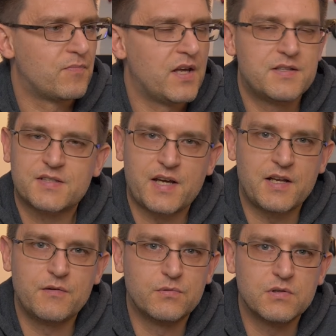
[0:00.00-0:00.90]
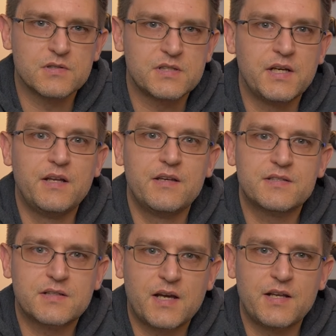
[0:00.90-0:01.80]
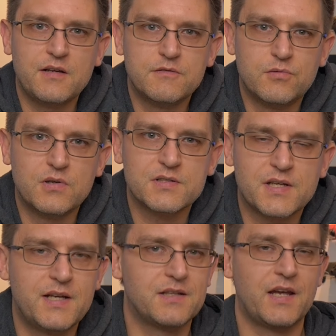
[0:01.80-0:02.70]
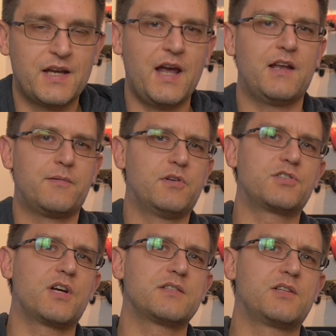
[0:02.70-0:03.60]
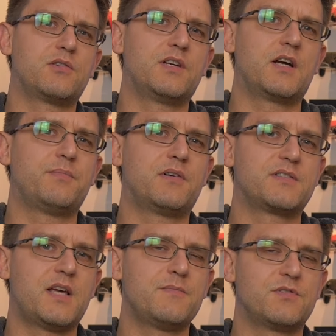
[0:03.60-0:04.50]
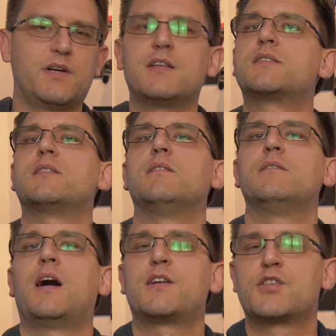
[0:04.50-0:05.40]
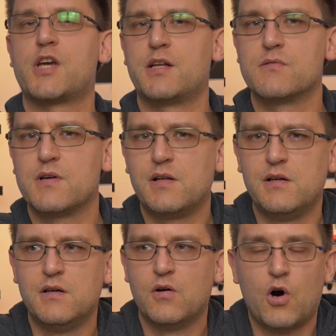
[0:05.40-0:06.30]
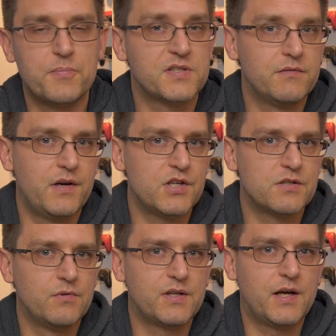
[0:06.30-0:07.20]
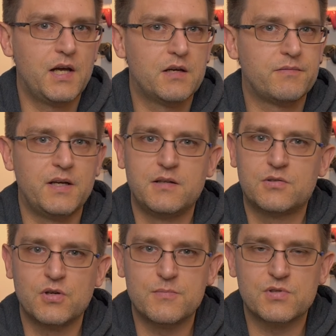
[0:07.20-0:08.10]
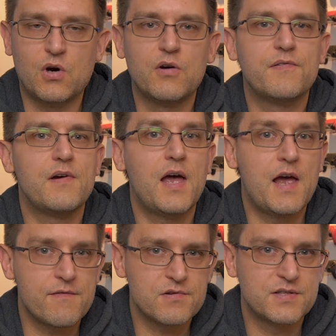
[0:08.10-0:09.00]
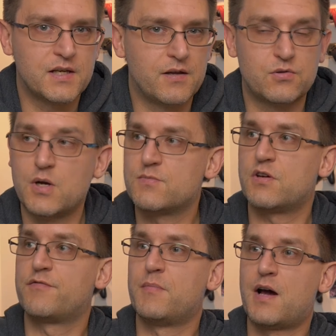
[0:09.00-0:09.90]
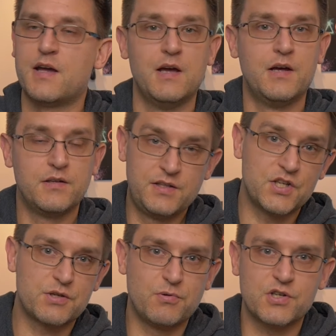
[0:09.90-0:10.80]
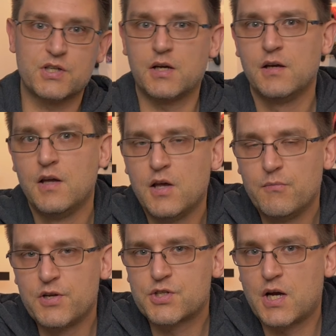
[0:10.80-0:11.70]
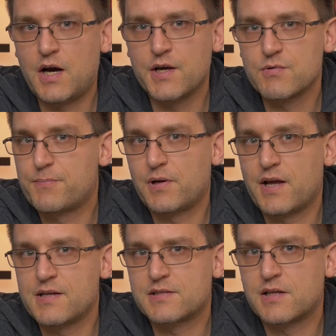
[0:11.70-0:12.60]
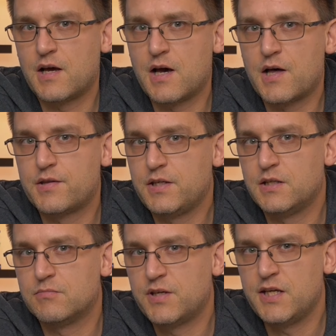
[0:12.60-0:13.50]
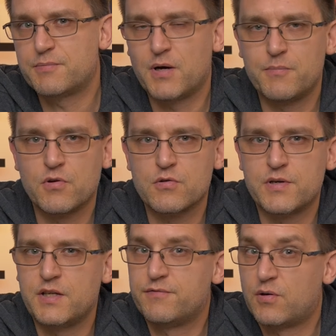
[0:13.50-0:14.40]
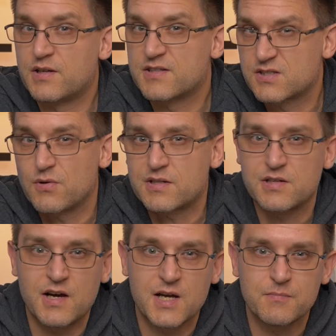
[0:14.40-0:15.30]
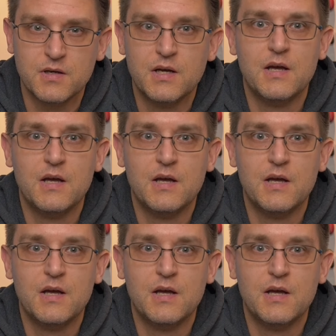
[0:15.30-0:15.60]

it's getting worse. It is getting worse. And again, I'm not just talking about Samsung. It's a general observation what I have in terms of everything. In terms of my dishwasher, which I replaced the heat pump already for the third time,